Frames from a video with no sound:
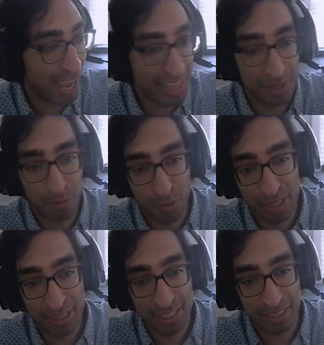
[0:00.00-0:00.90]
And the
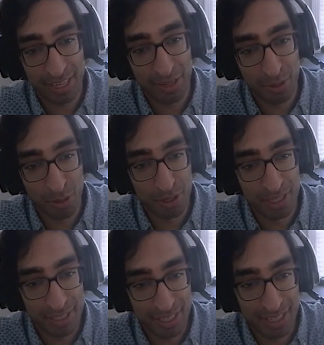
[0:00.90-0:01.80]
one thing that I notice